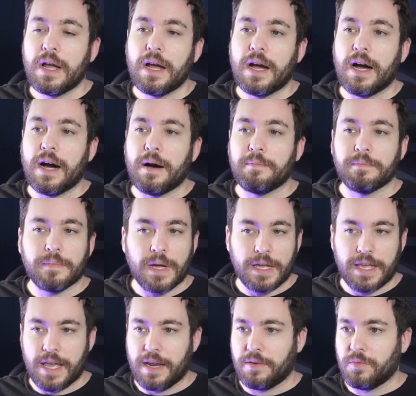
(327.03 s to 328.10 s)
um,
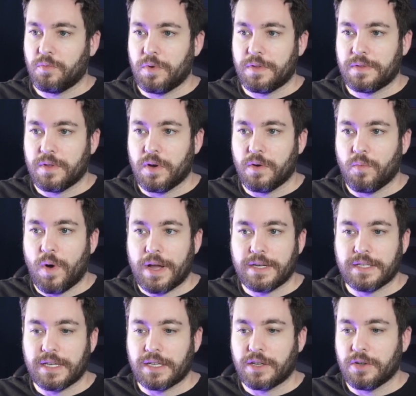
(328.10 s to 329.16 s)
again, with the white
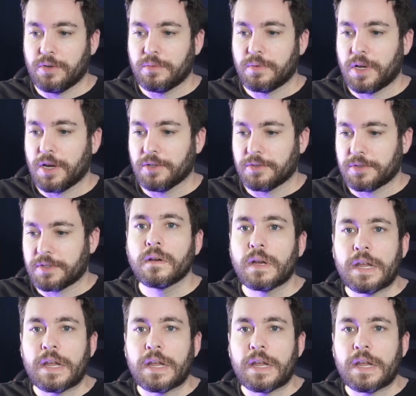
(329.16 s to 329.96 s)
dingo colors.